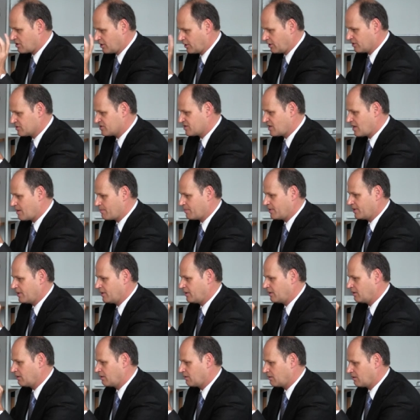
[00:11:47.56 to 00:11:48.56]
talk about
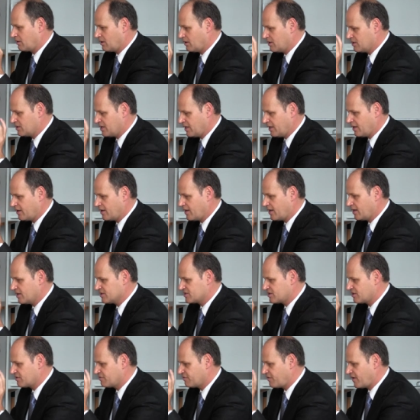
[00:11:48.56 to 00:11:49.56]
sampling and data
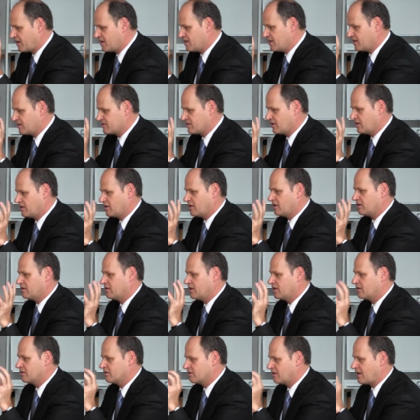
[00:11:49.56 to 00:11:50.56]
analysis findings, and
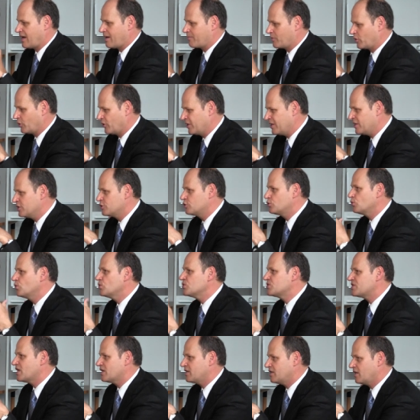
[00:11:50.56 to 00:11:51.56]
then I'm going to
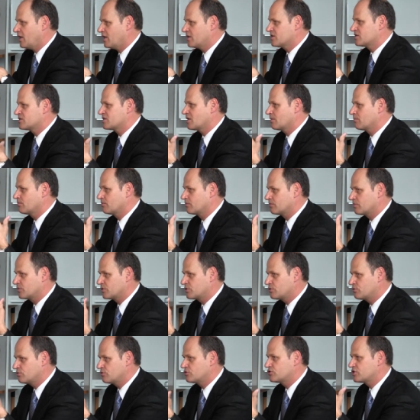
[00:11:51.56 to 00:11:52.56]
induce at the end
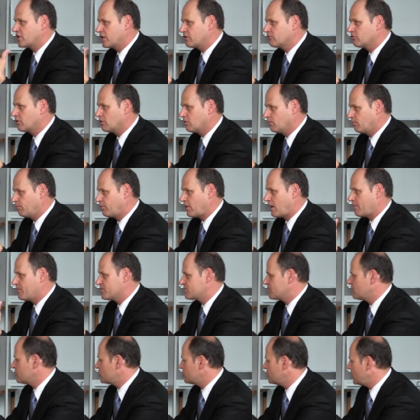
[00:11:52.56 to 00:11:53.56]
some two general
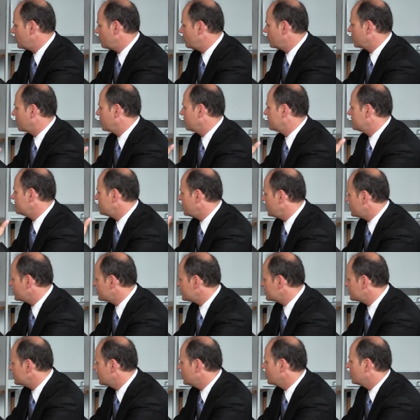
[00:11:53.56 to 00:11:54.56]
propositions that we'll
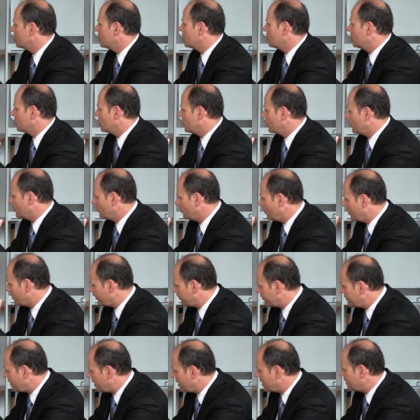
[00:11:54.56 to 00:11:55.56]
contest
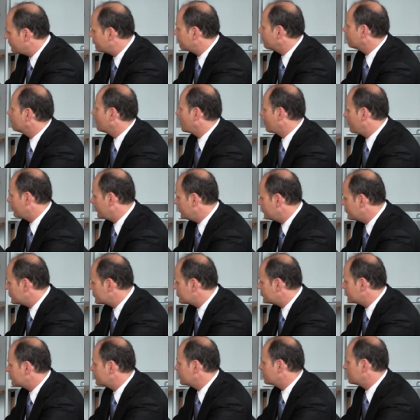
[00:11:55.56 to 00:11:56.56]
with data from other
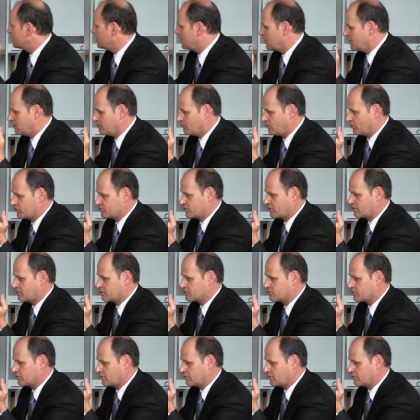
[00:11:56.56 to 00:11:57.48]
industries in more general